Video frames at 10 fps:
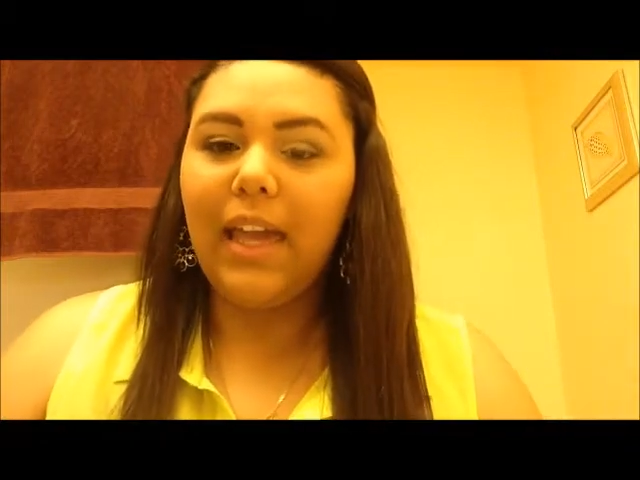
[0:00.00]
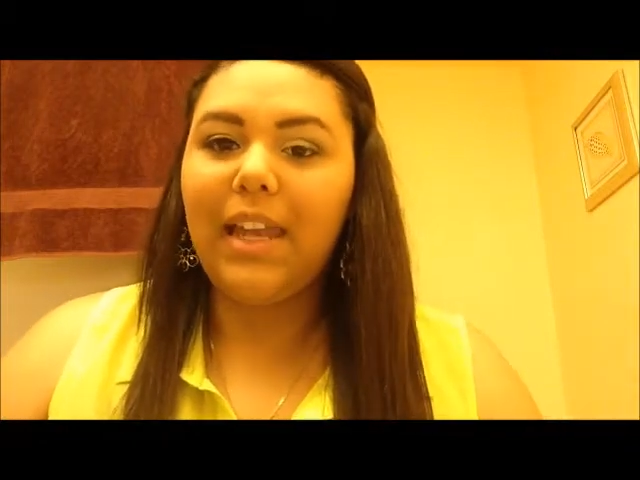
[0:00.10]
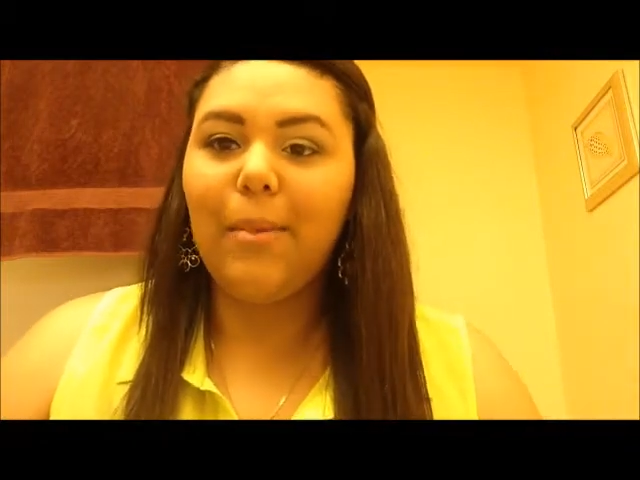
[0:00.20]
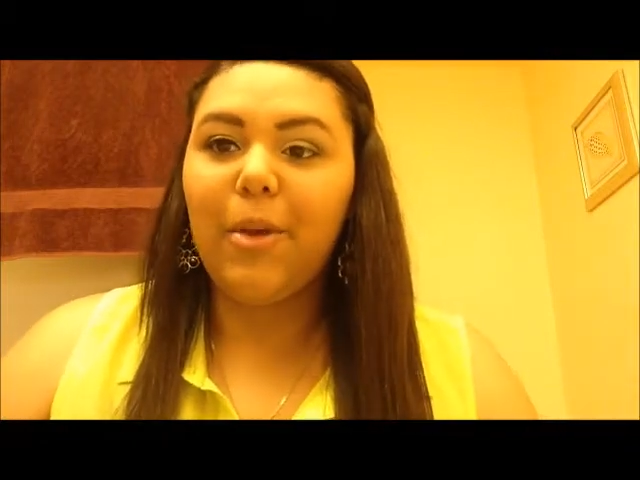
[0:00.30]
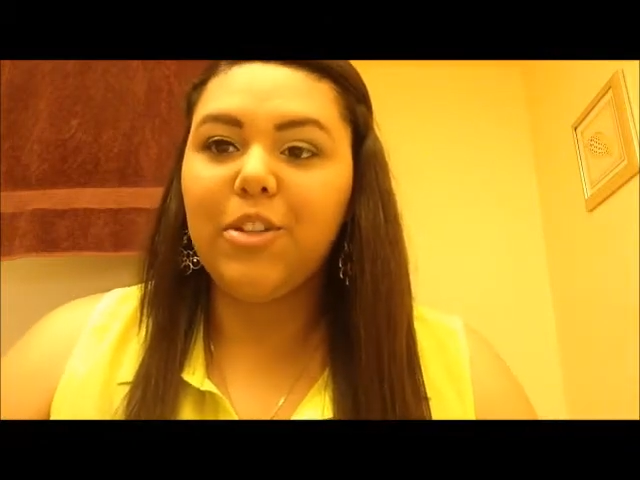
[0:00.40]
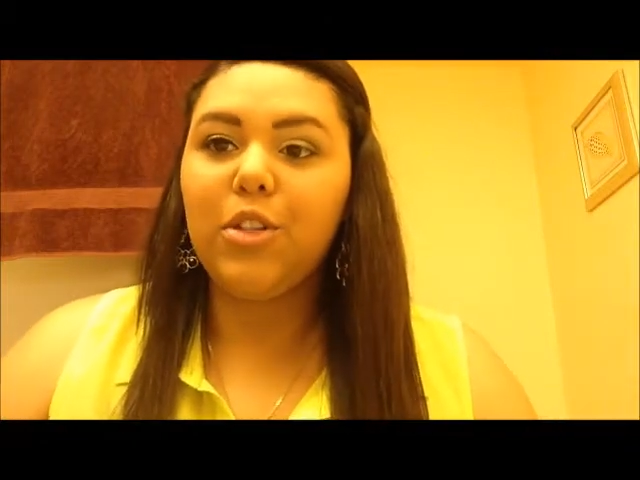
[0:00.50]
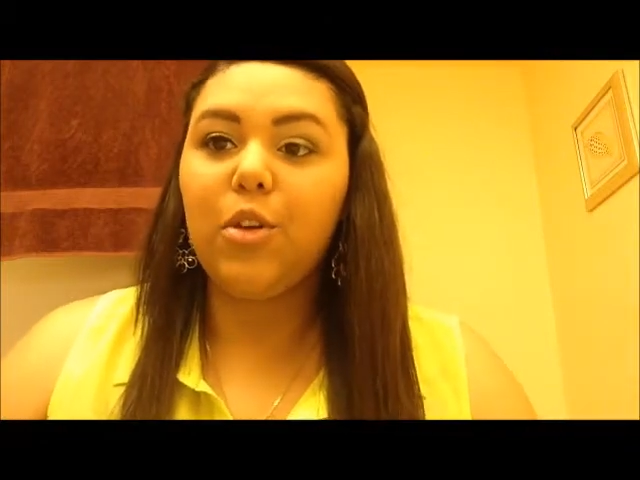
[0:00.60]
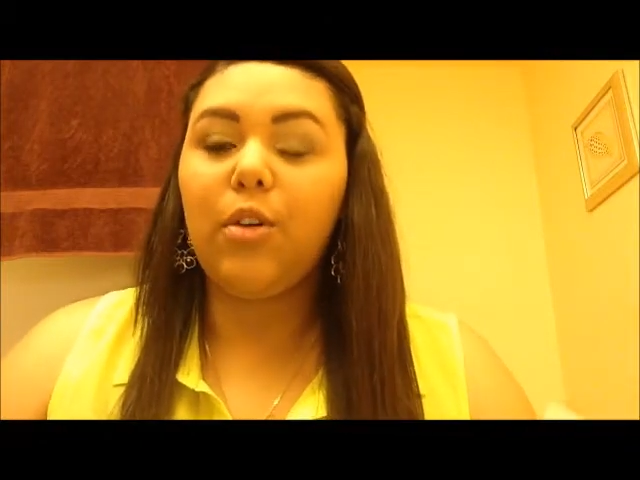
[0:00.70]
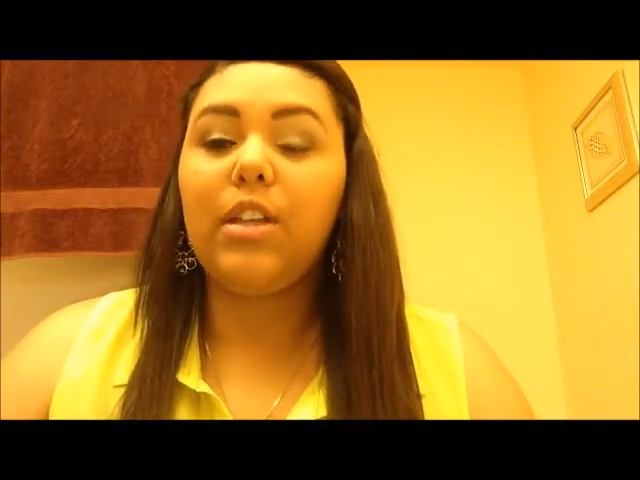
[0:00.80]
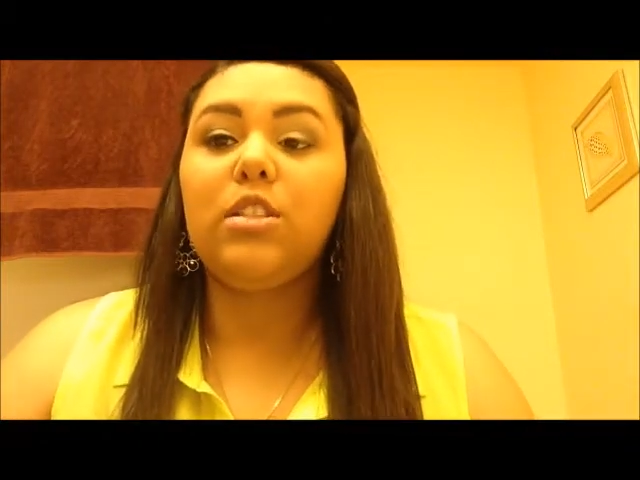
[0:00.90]
and I'm also
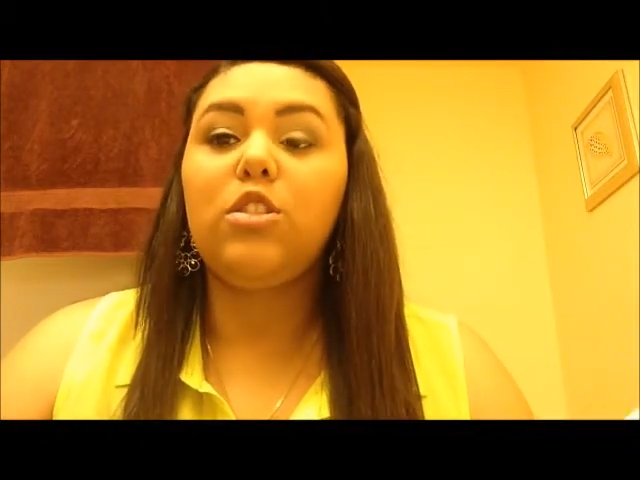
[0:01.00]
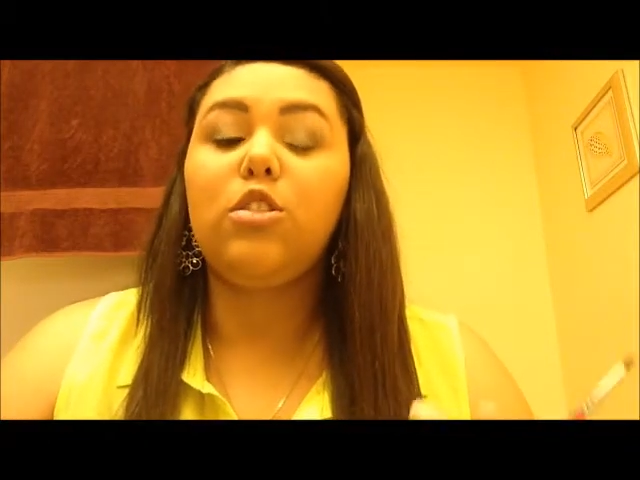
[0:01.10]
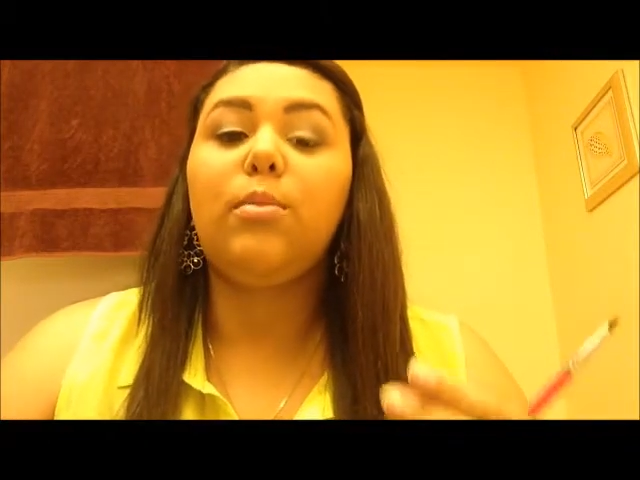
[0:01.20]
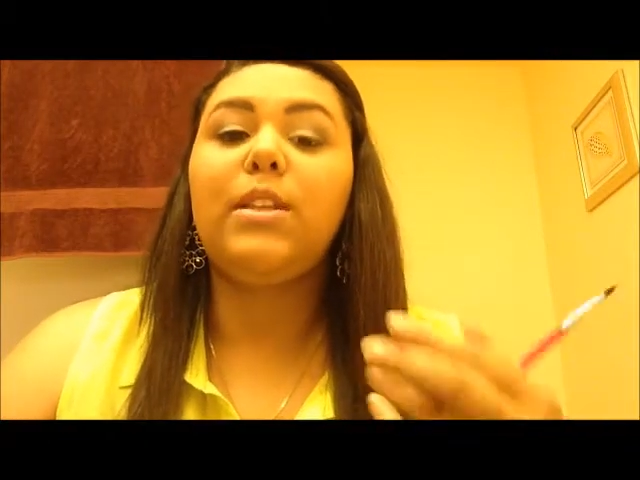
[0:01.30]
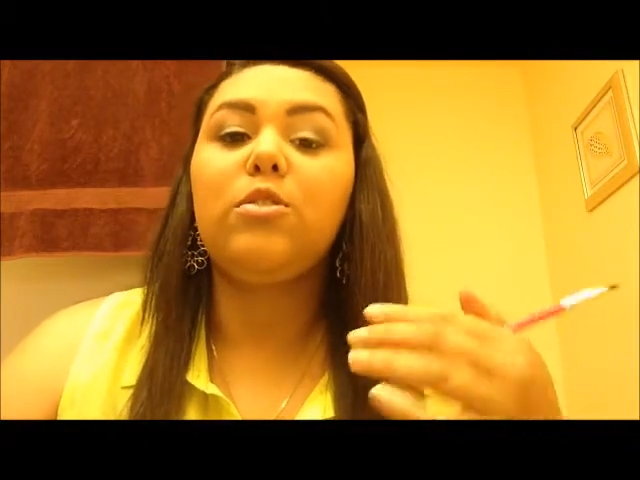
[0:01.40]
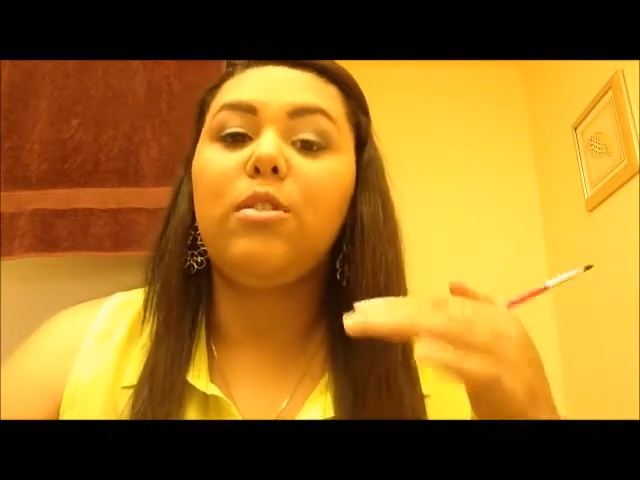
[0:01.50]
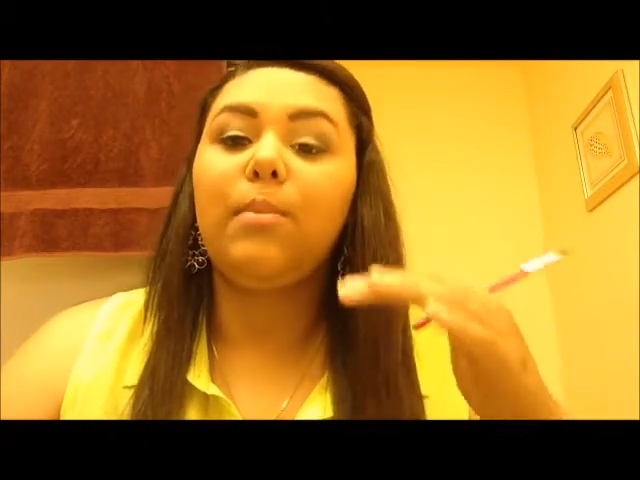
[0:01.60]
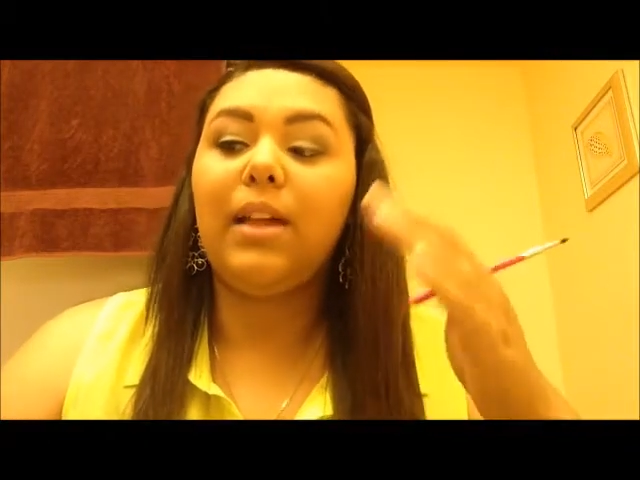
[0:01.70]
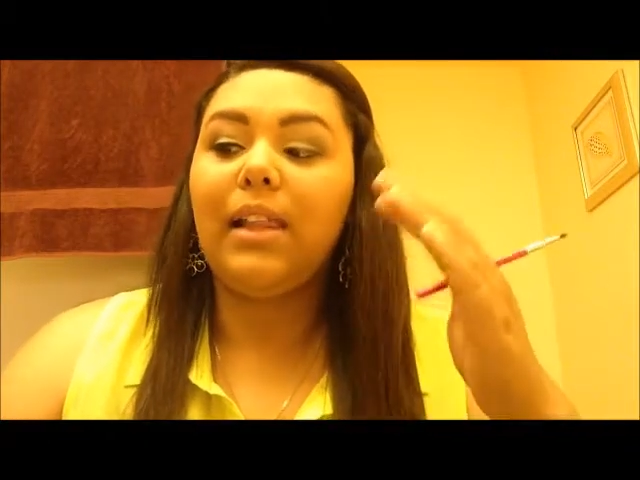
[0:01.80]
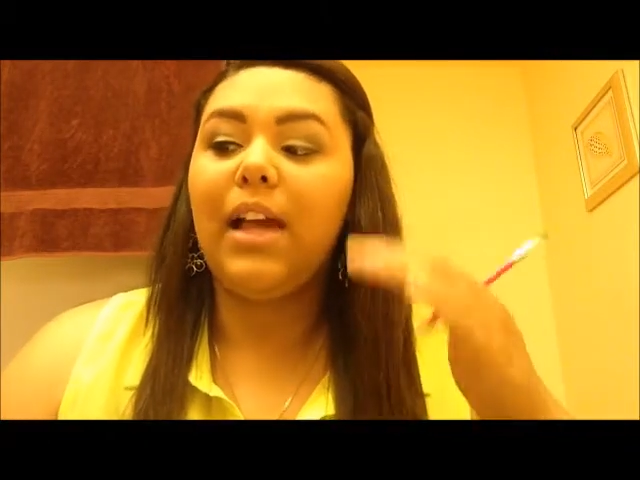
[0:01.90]
going to be doing
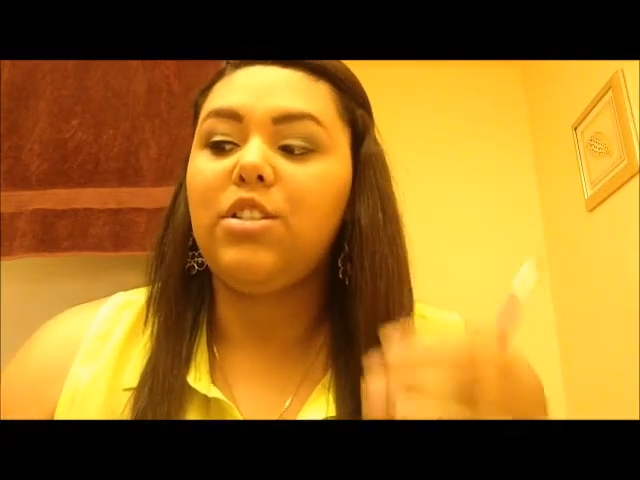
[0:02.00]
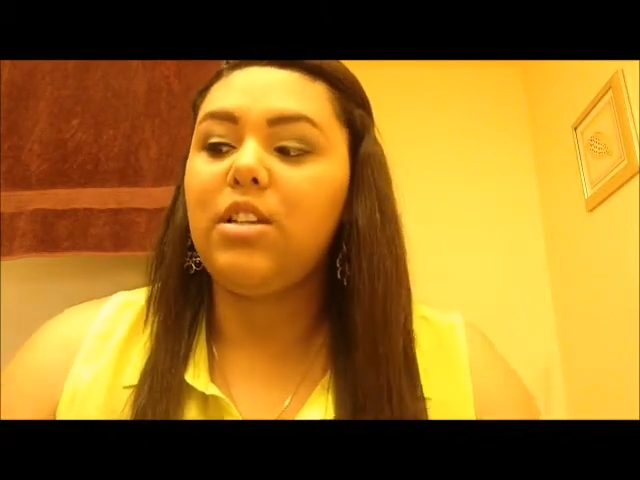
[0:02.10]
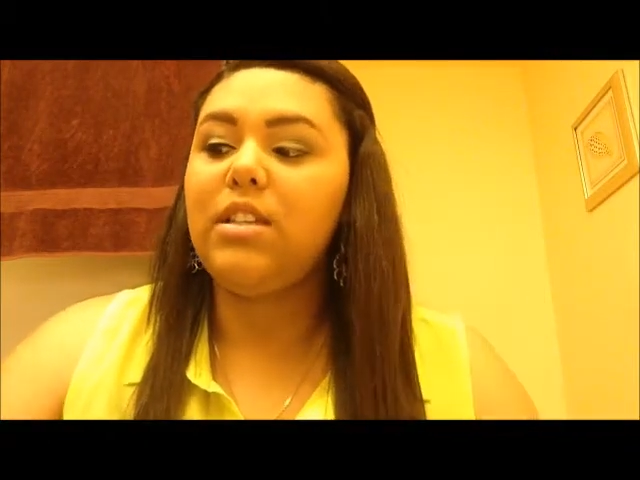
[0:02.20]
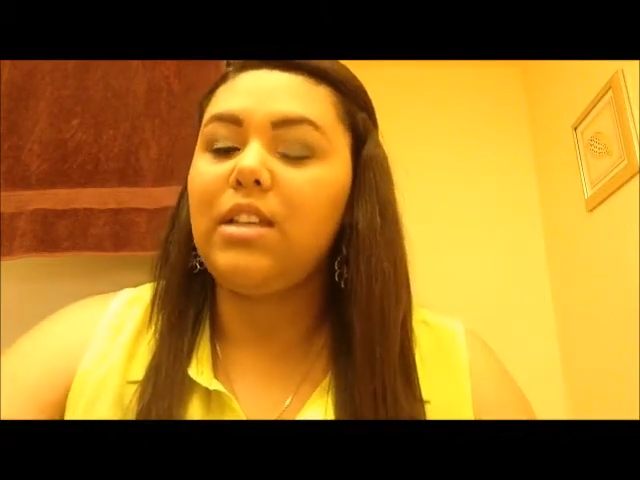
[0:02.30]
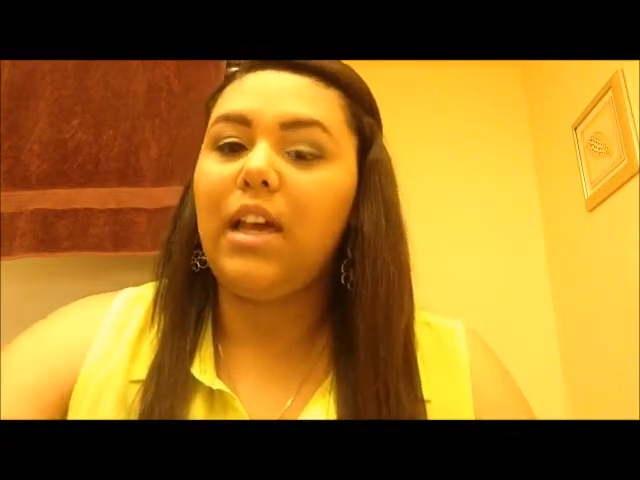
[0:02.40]
my lashes.